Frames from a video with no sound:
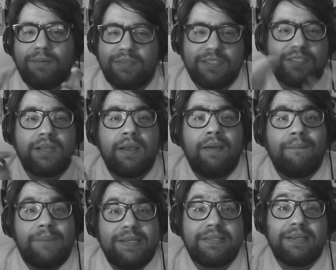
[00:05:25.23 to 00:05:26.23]
Just
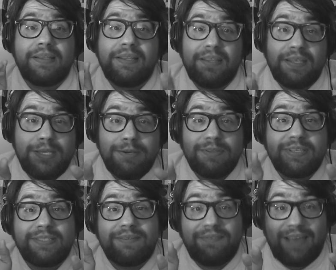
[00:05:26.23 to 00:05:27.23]
basically the
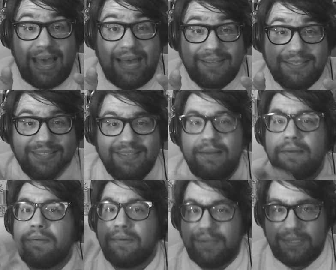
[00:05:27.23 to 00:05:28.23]
uses of gas
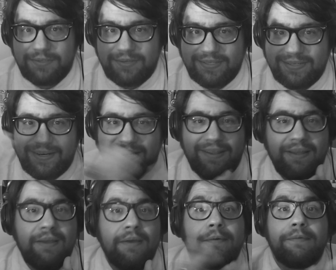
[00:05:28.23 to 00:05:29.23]
and electricity
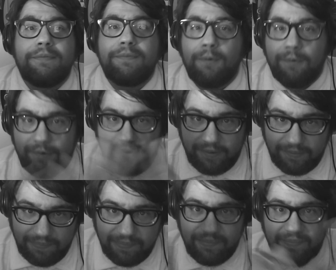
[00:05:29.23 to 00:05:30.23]

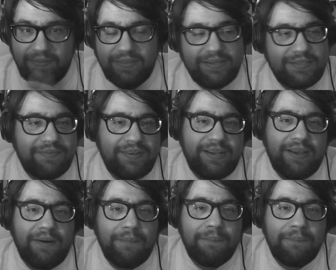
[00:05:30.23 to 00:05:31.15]
for this video.